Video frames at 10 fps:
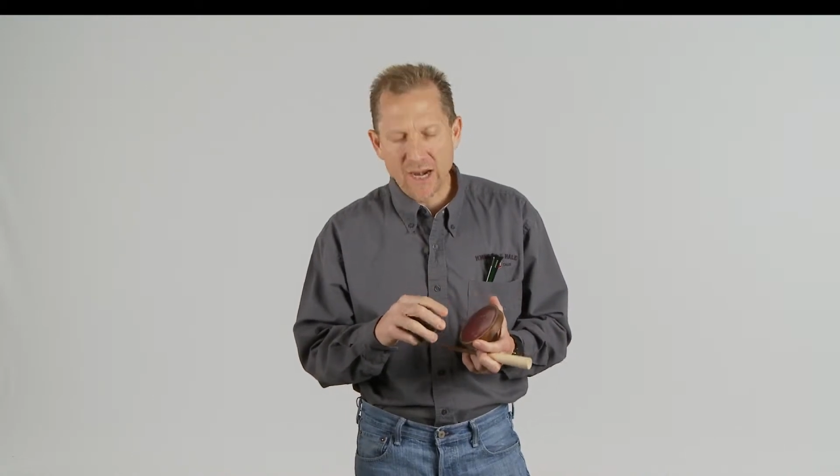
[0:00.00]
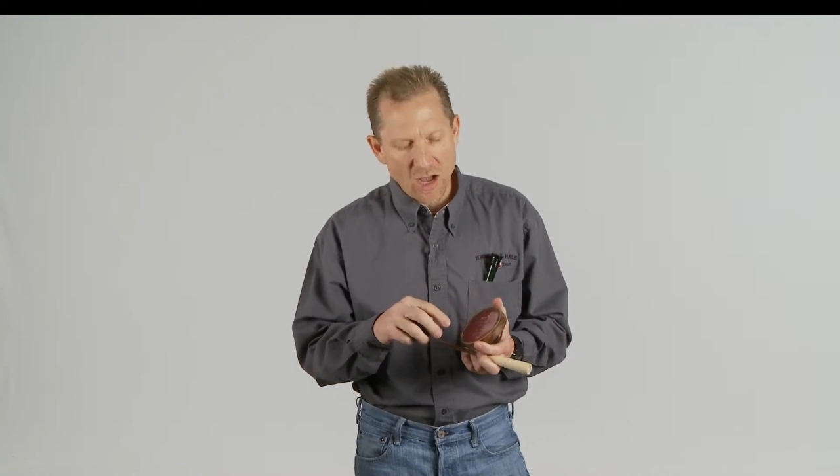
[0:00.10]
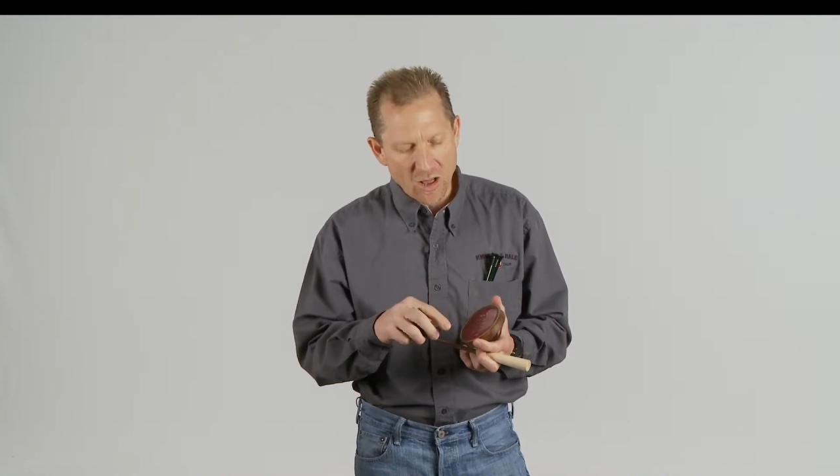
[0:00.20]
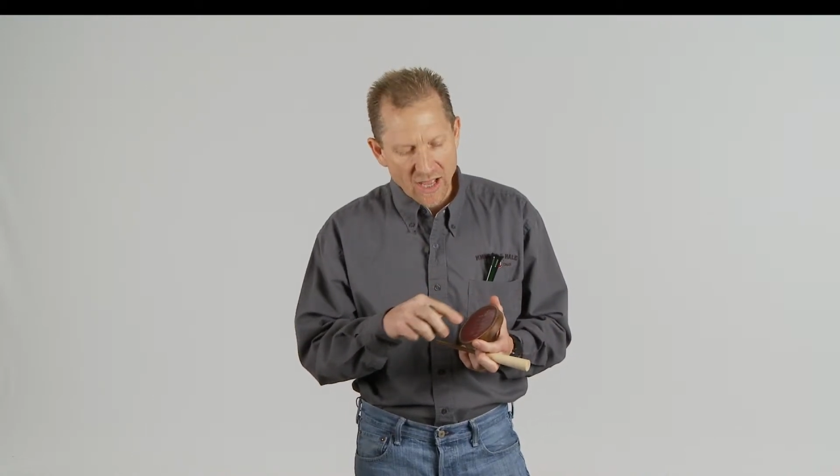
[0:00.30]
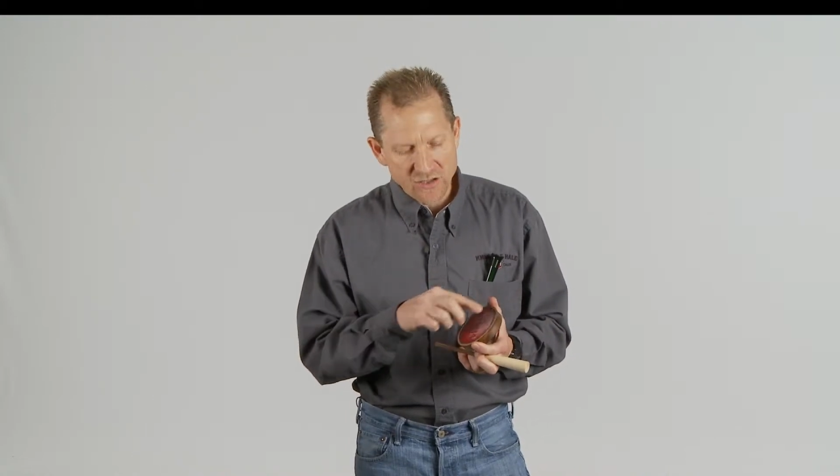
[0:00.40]

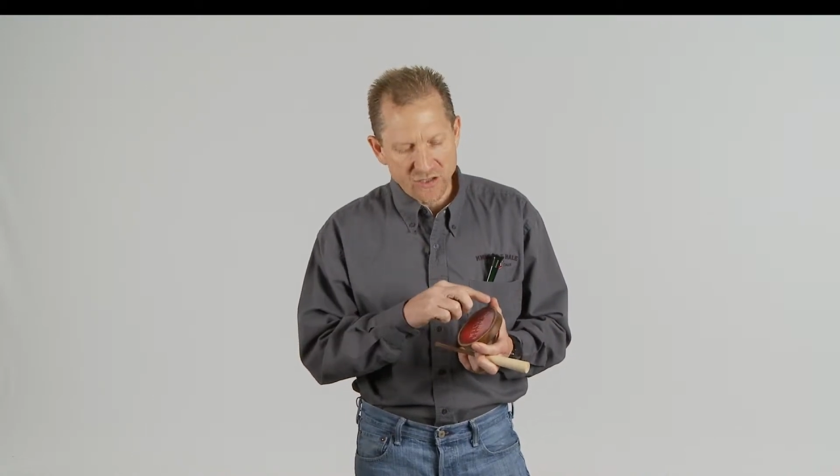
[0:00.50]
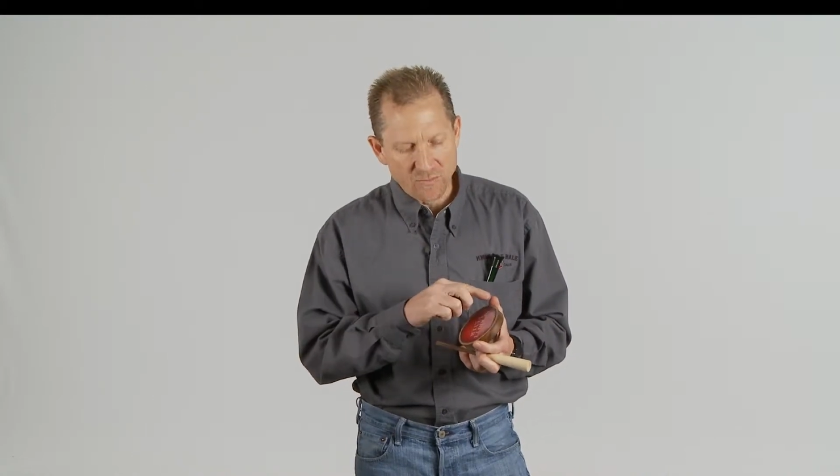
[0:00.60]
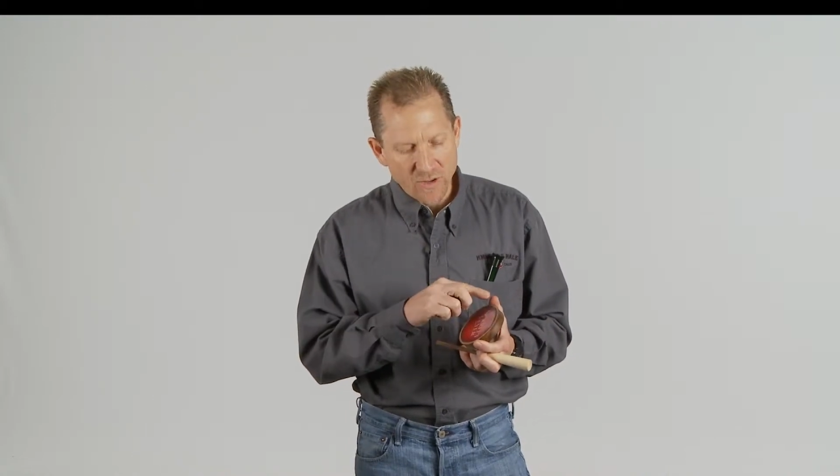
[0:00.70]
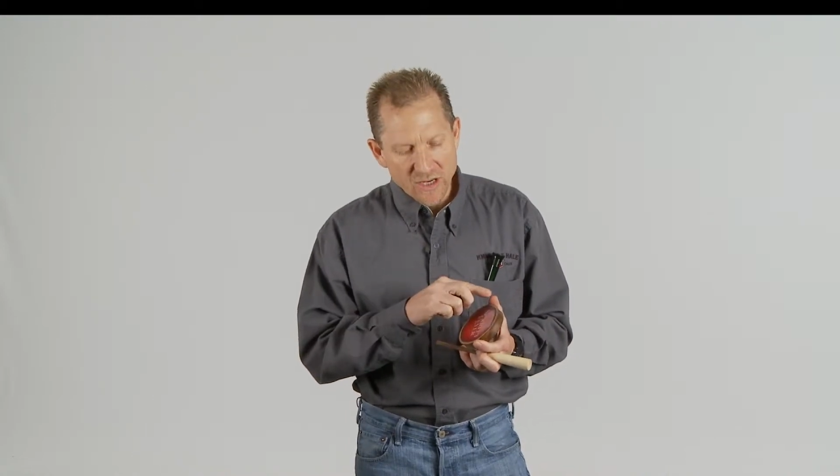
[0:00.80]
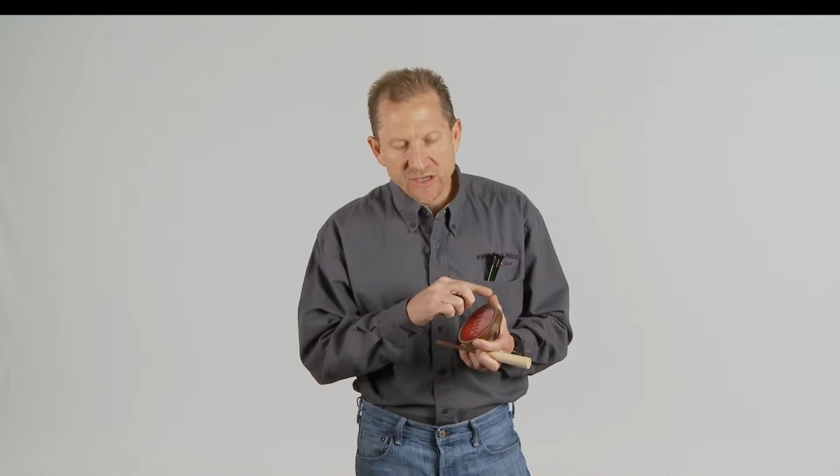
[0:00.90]
I'll actually
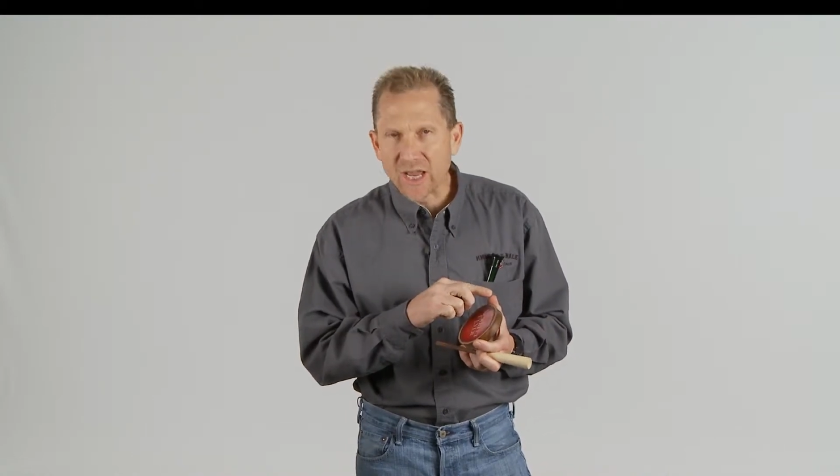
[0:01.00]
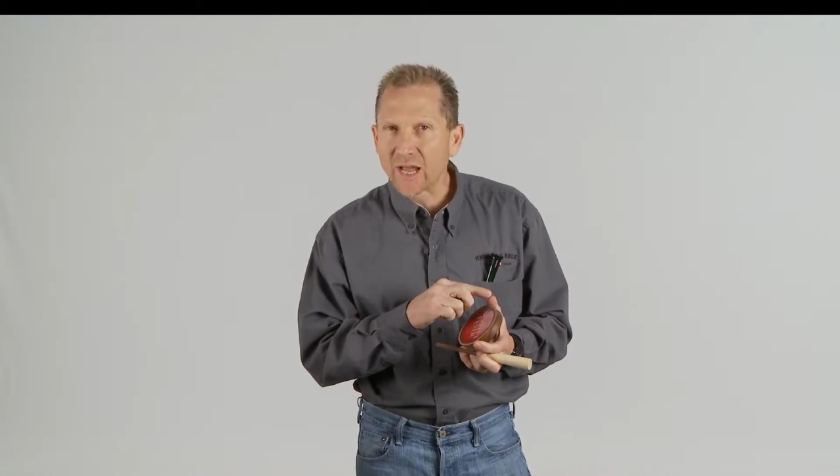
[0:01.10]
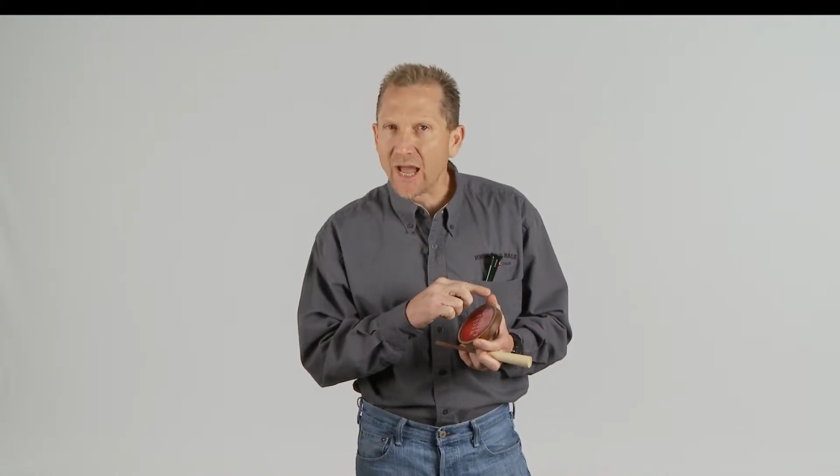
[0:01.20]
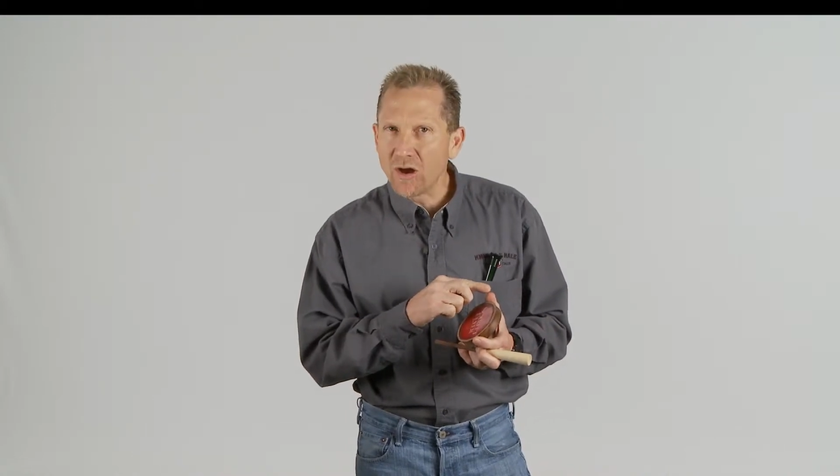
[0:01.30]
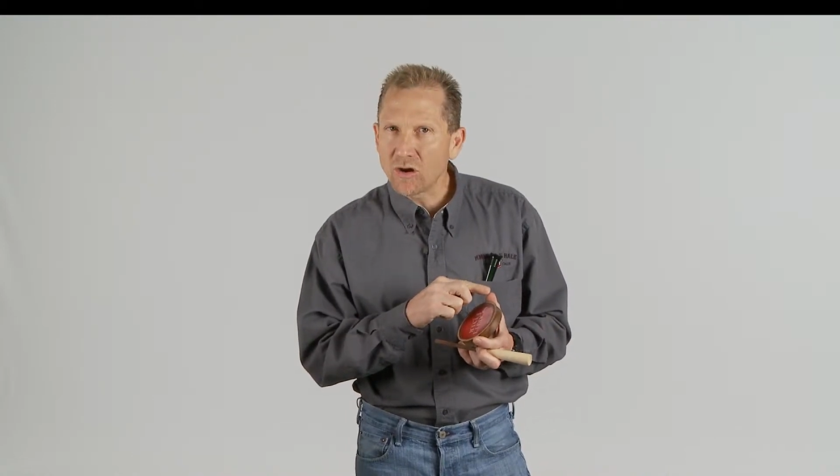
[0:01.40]
take an
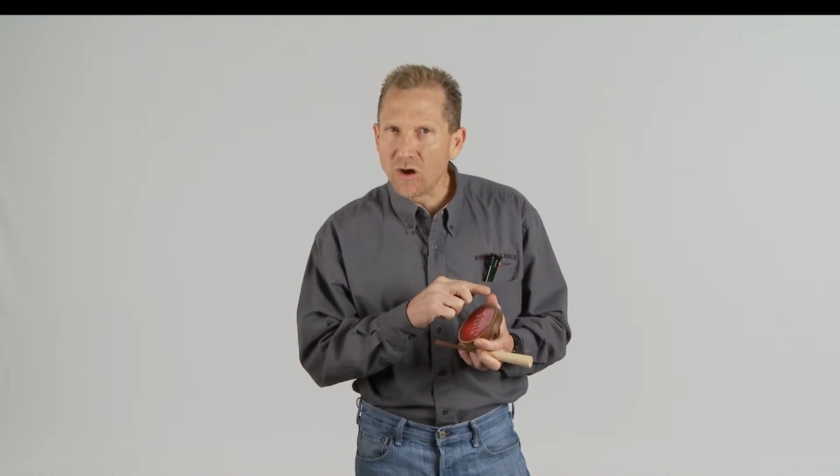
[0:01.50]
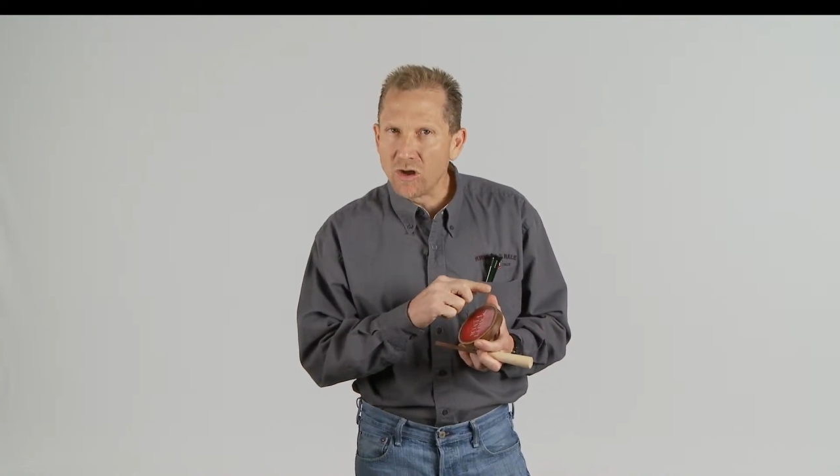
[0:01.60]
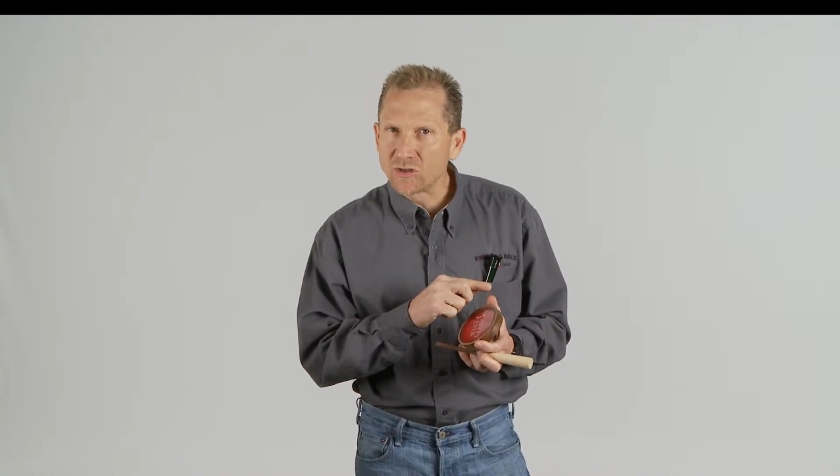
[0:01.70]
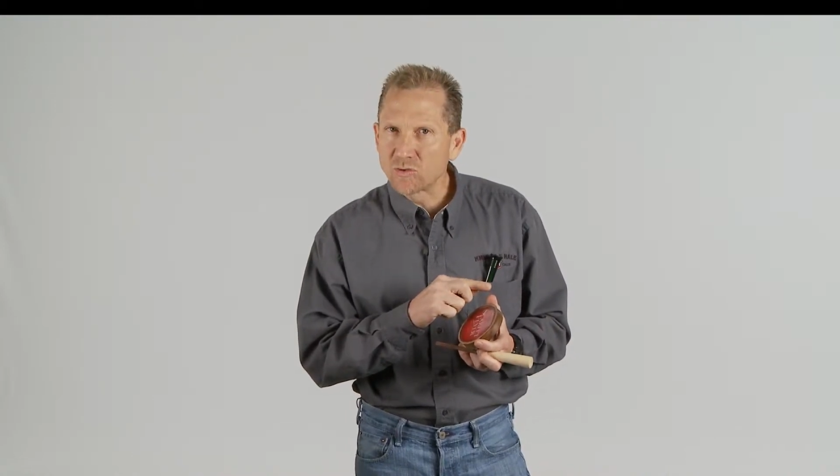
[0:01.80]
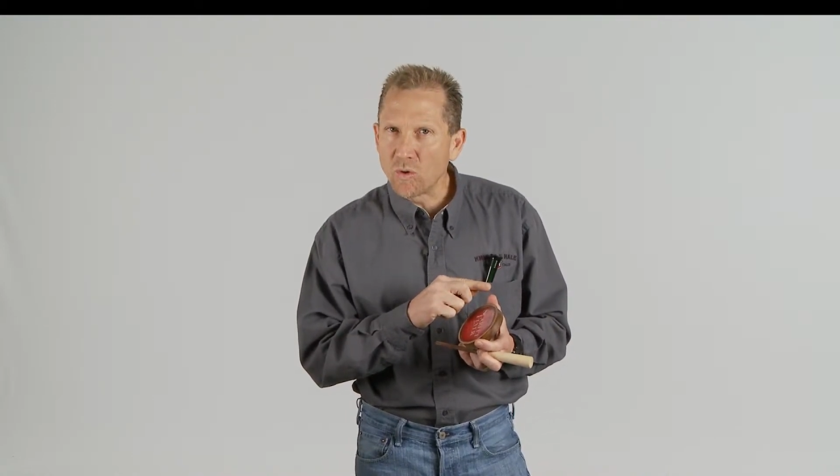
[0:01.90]

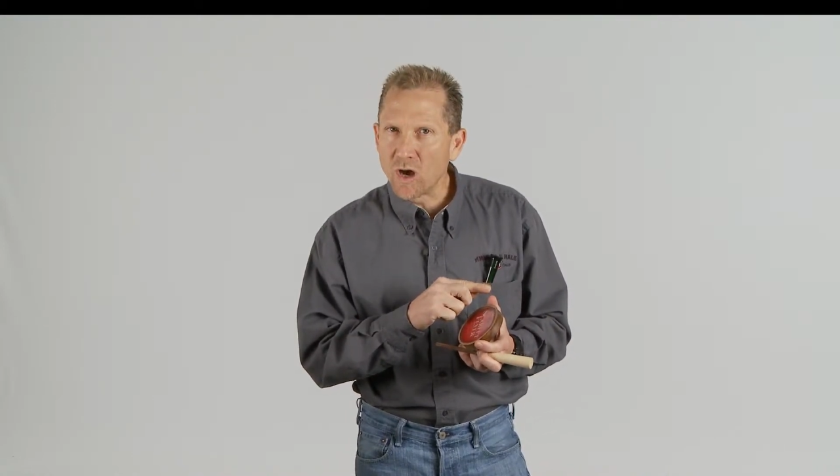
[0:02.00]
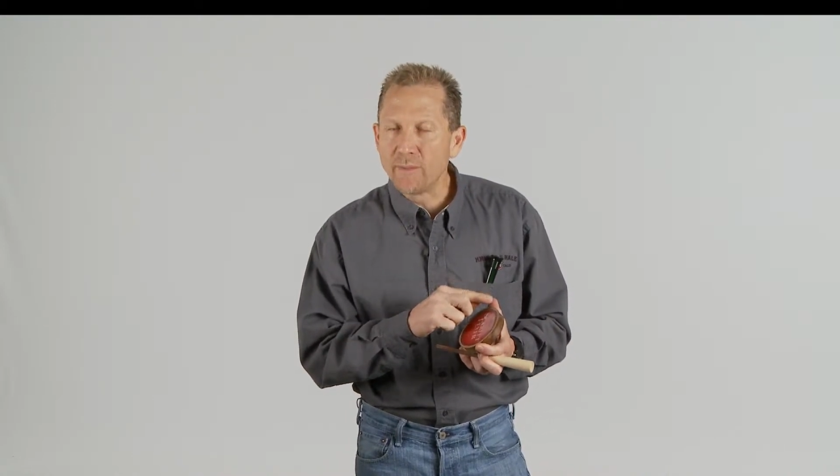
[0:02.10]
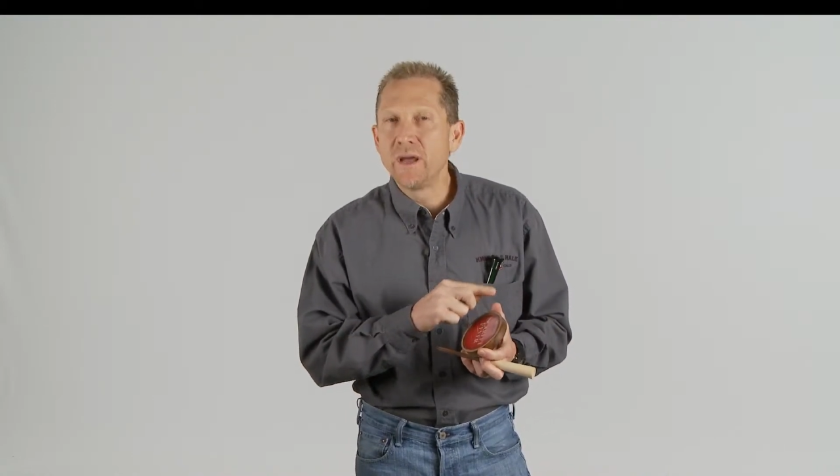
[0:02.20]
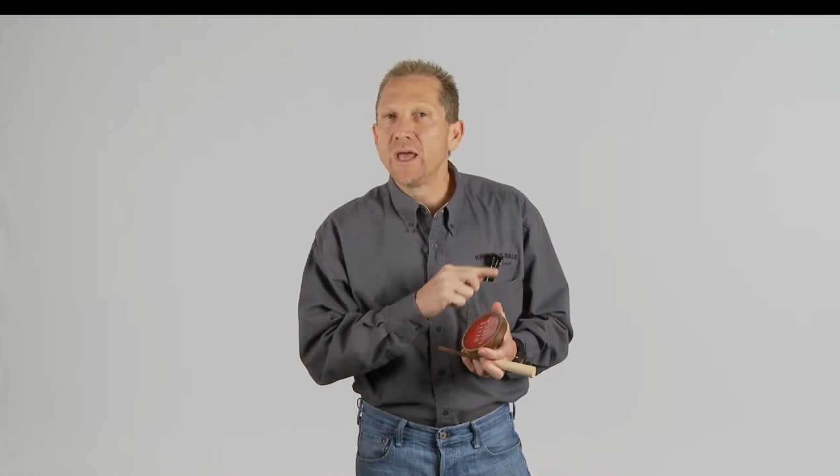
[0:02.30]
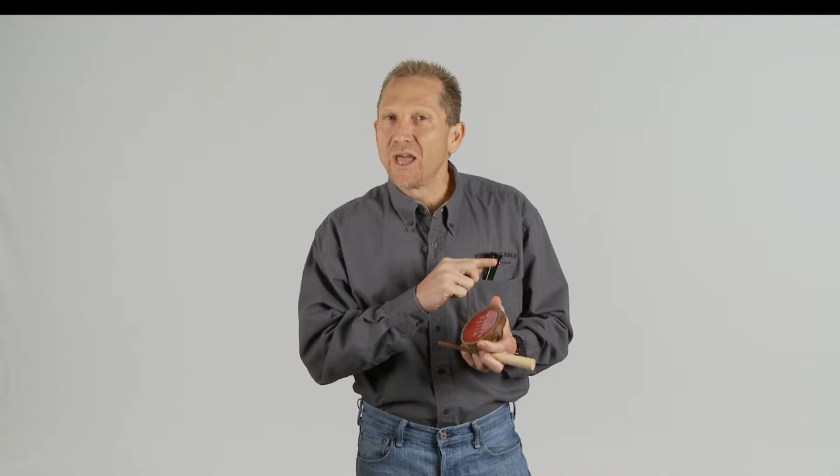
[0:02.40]
alcohol swab